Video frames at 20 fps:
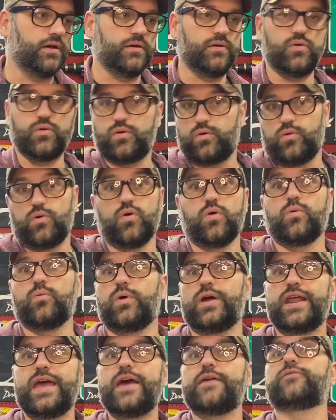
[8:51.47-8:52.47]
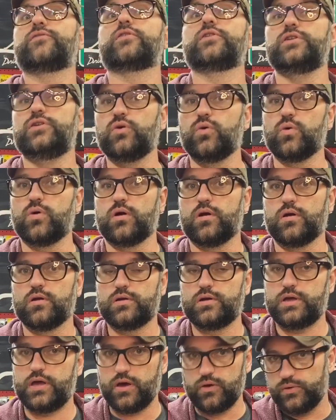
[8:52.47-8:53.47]
or, or whatever your
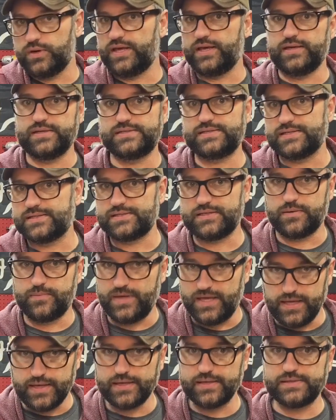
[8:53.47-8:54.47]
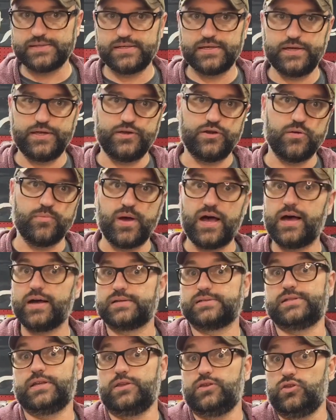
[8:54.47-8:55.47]
coding system is in your
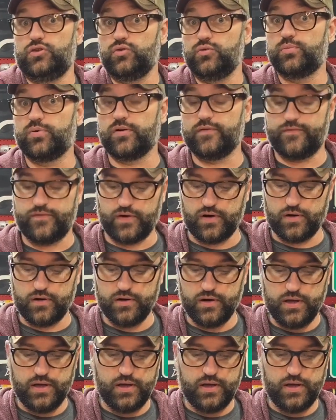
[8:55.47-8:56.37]
box that you prefer.